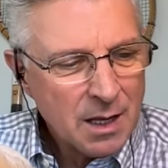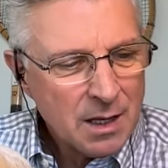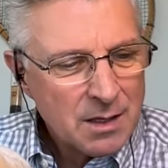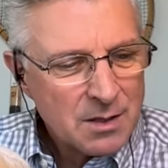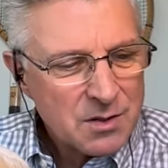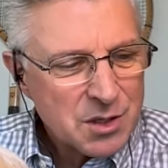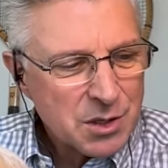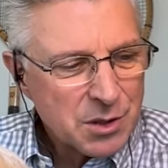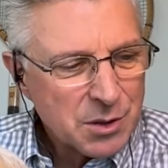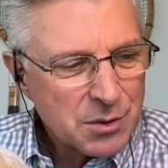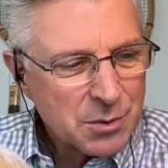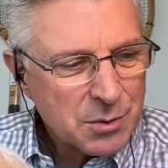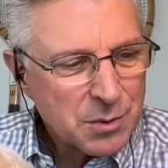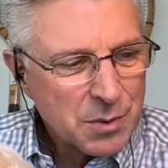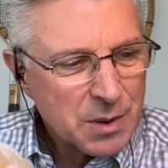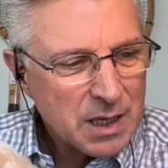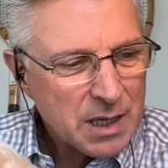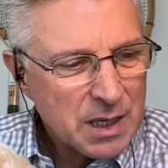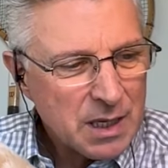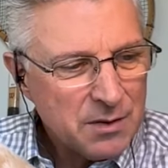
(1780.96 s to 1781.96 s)

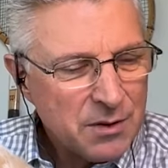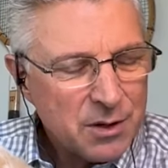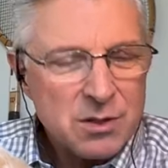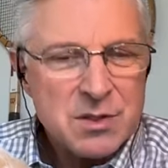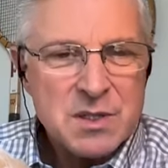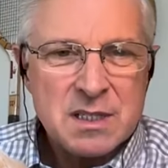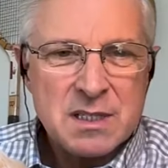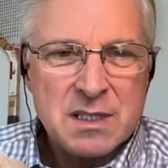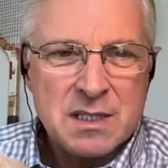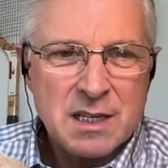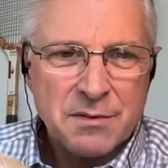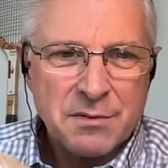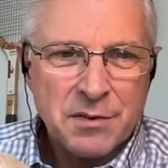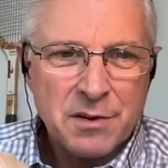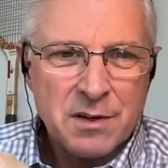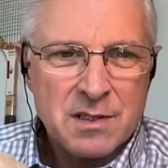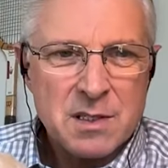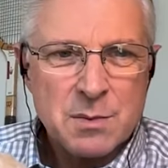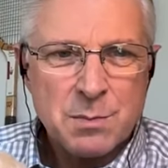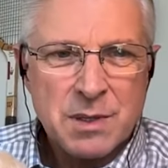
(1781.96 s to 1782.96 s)
So there's a
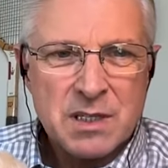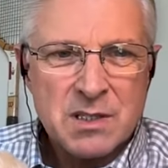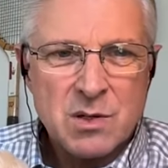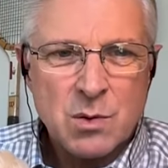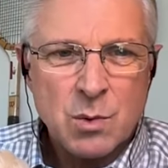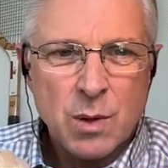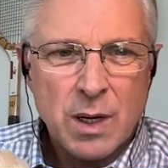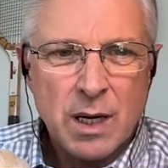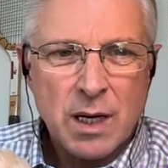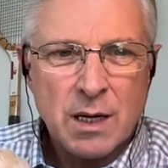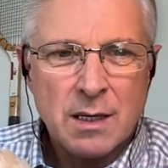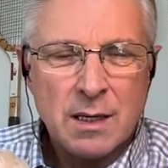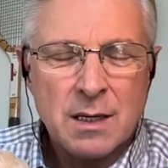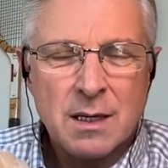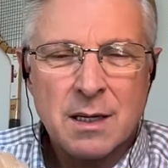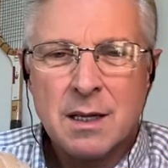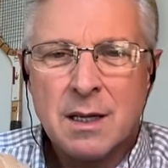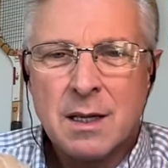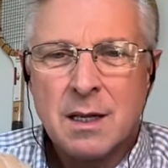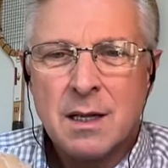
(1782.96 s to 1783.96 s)
difference between
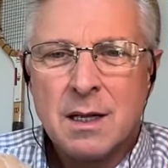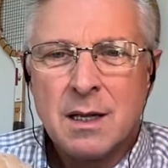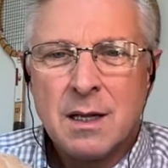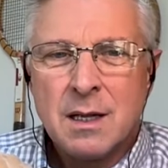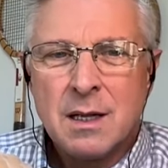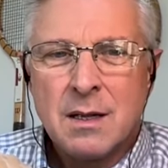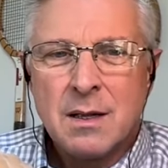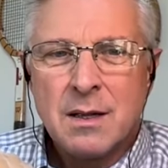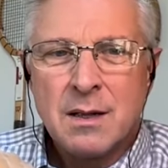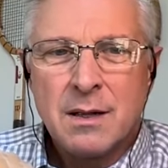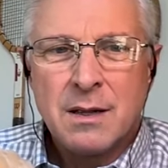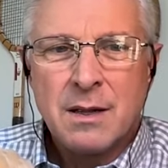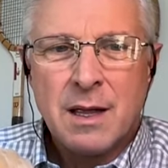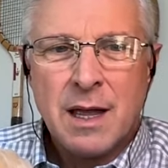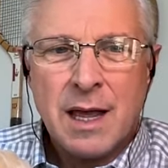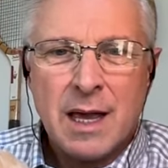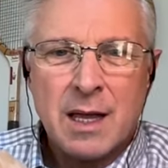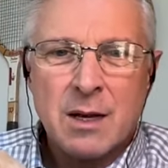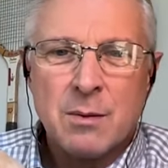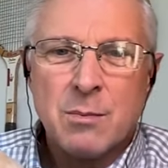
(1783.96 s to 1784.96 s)

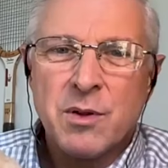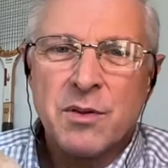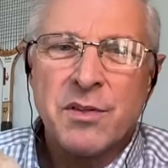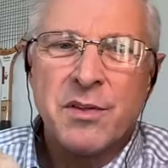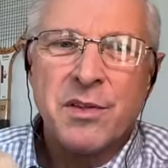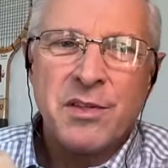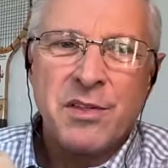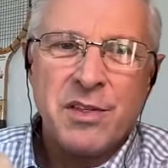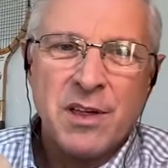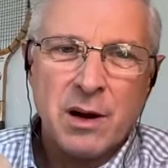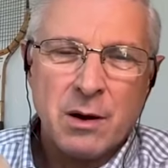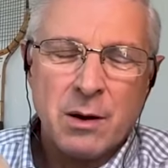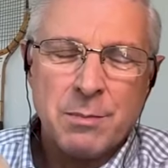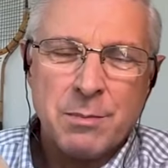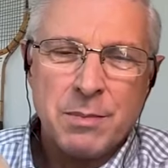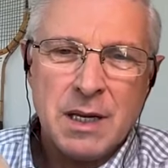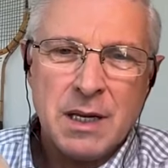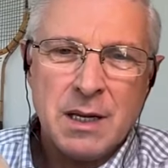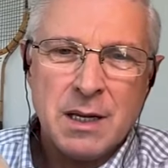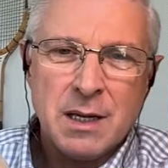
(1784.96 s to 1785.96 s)
animal
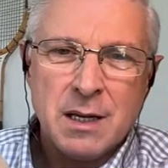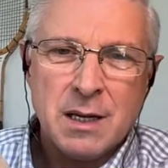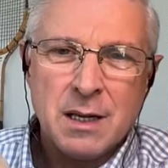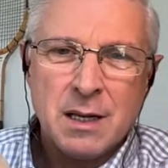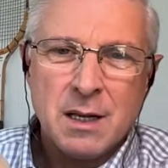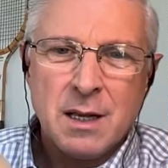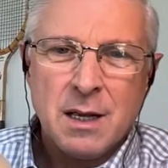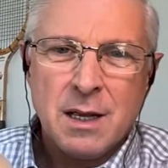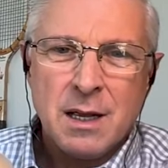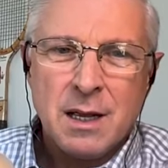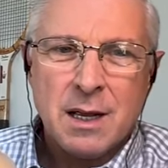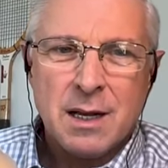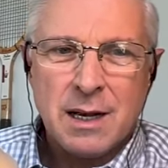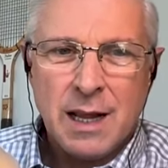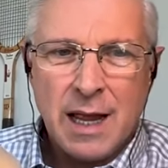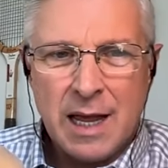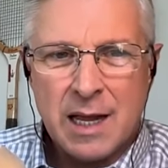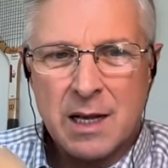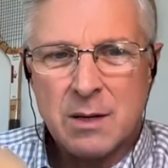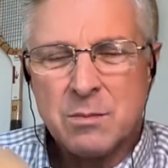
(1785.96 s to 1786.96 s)
therapy and
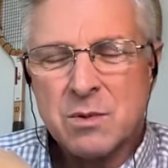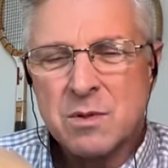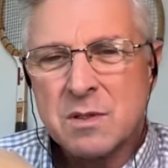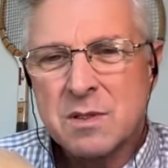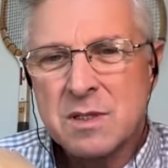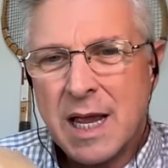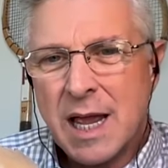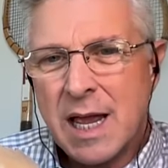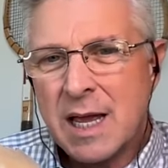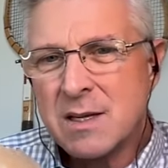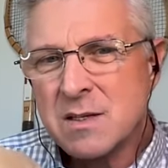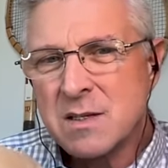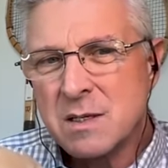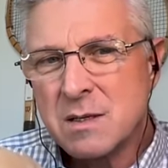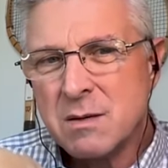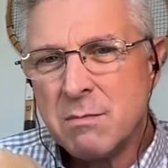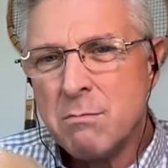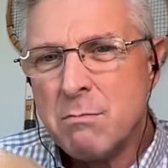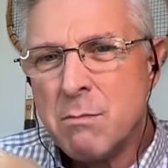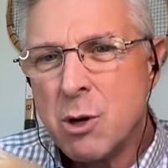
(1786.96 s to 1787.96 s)
animals as an
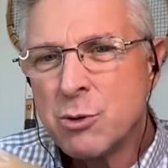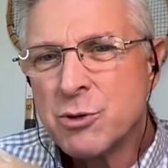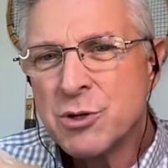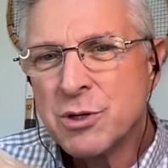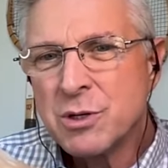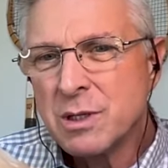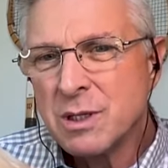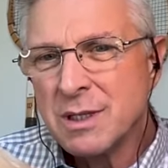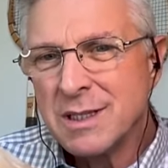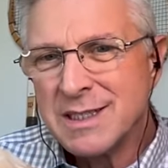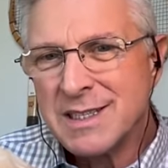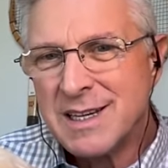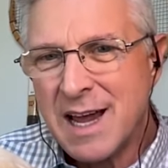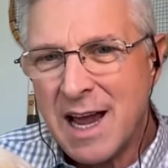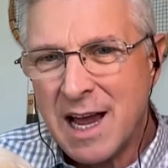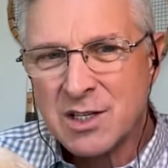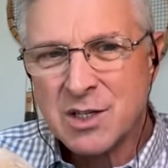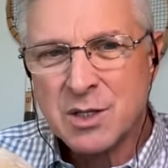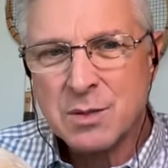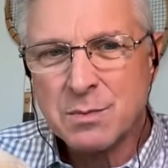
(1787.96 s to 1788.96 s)
emotional
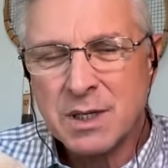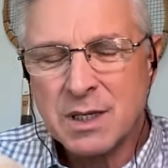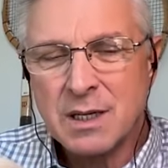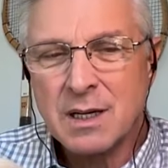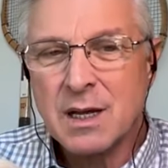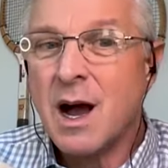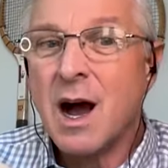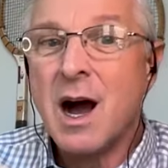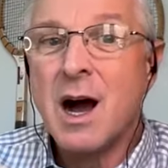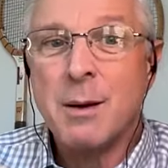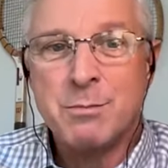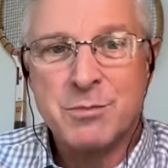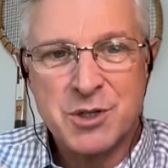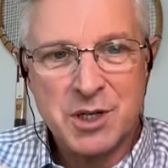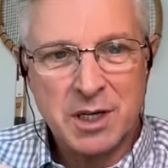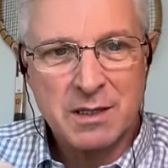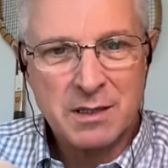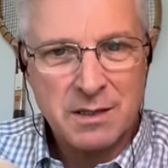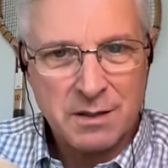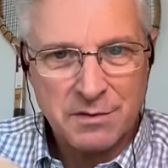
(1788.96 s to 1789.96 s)
attachment
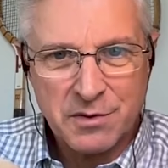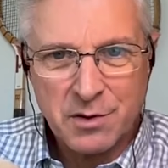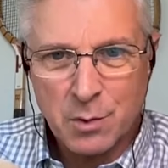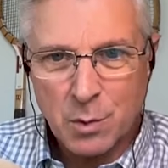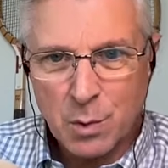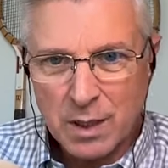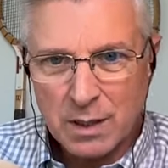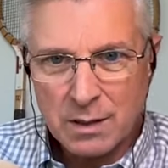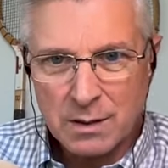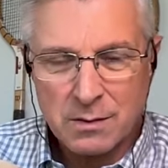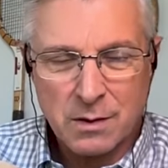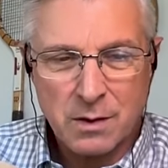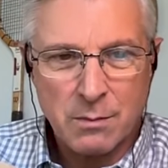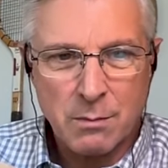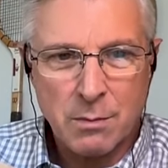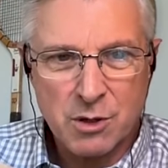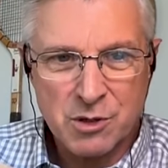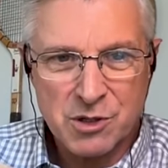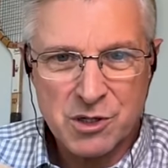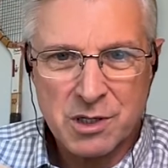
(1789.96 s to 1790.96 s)
object, if you will, or
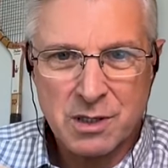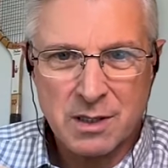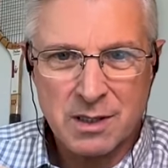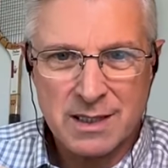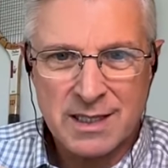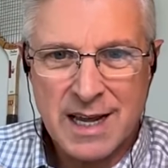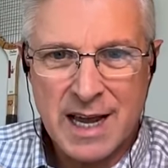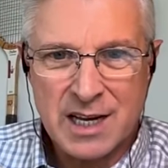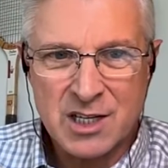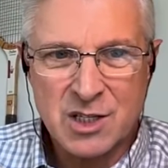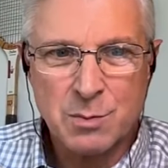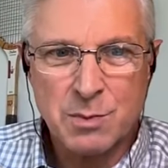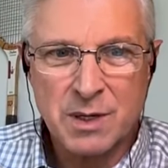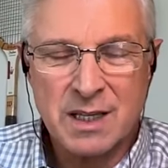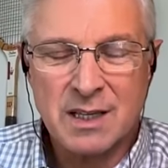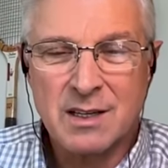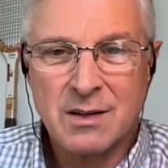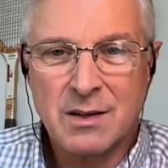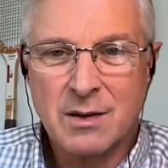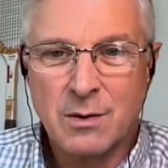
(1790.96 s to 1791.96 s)
emotional attachment
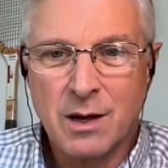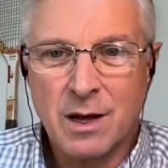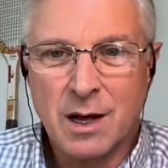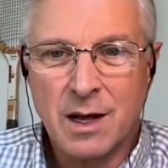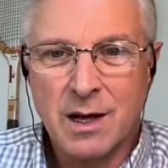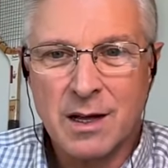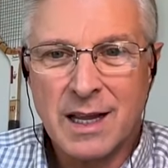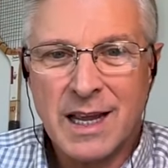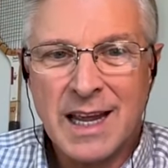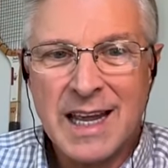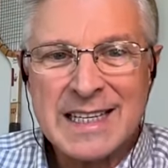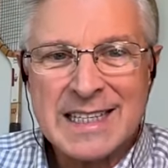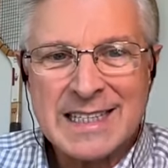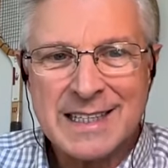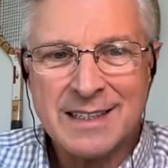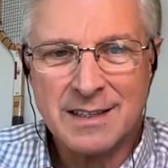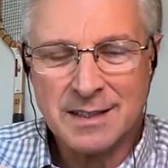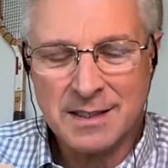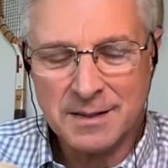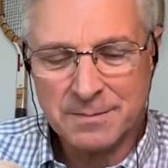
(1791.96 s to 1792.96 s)

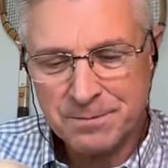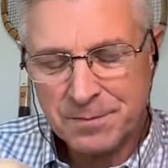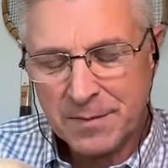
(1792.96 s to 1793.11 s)
entity.